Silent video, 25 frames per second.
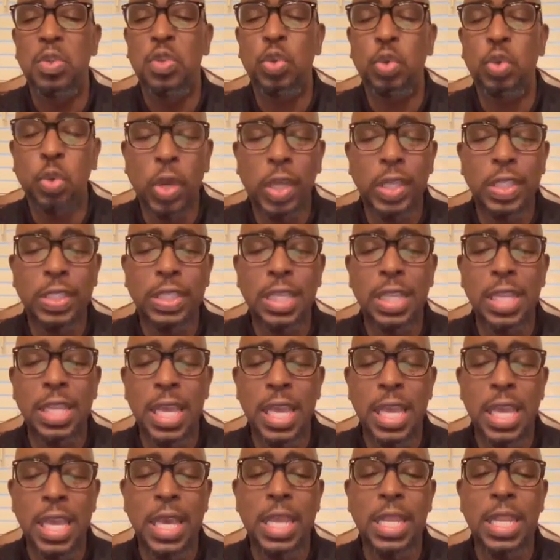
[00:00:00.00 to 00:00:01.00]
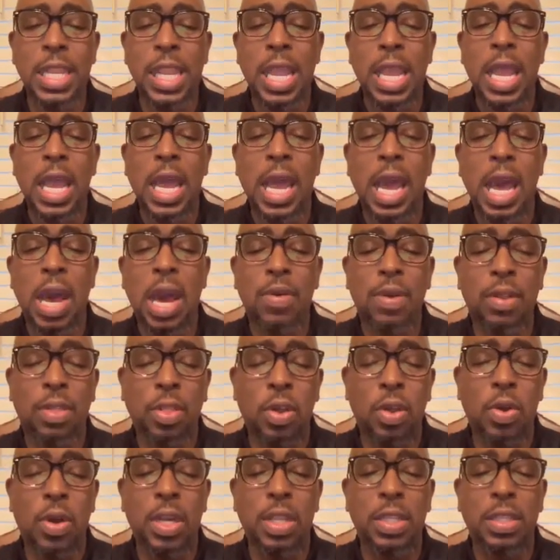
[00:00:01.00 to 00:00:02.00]
trusting in our
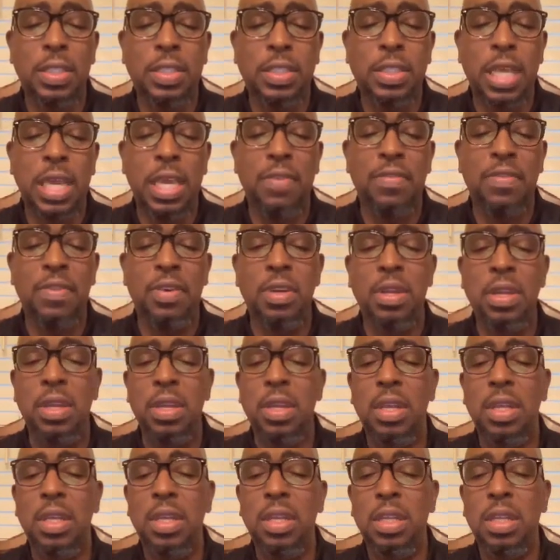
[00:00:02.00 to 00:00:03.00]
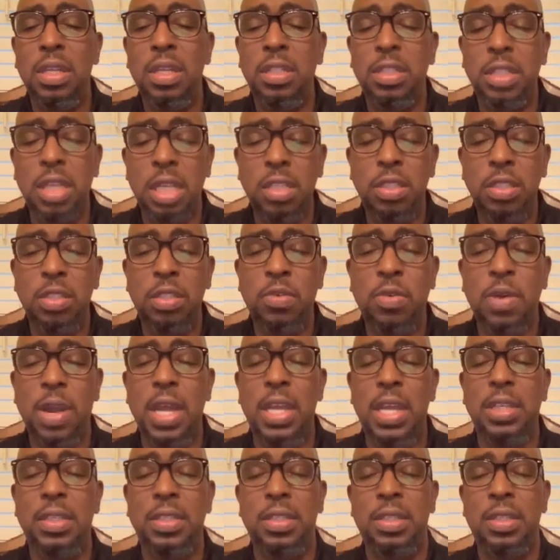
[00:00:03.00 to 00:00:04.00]
Lord and Savior, Jesus
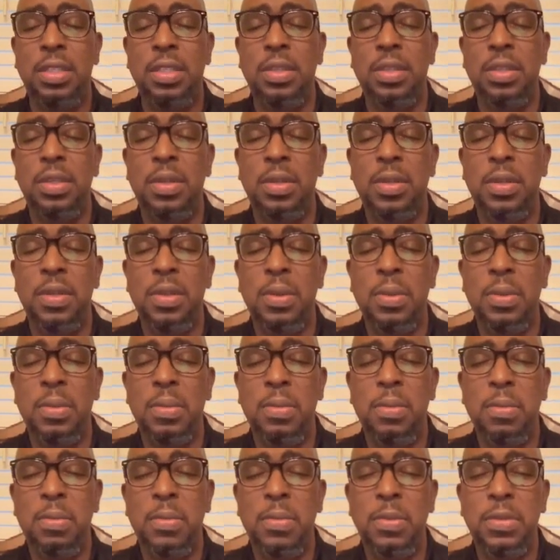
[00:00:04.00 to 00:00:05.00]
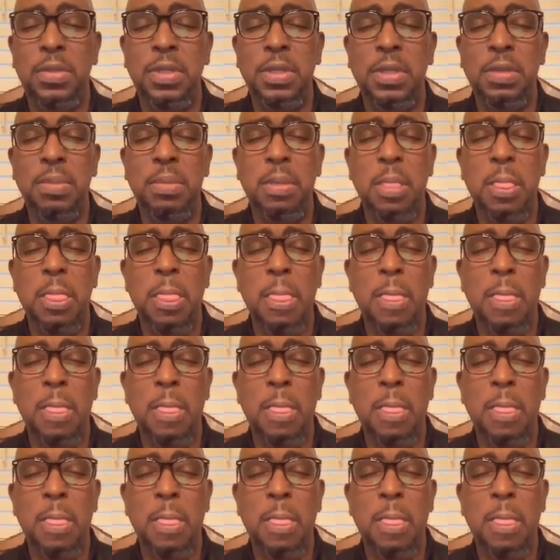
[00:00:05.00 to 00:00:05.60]
Christ. See?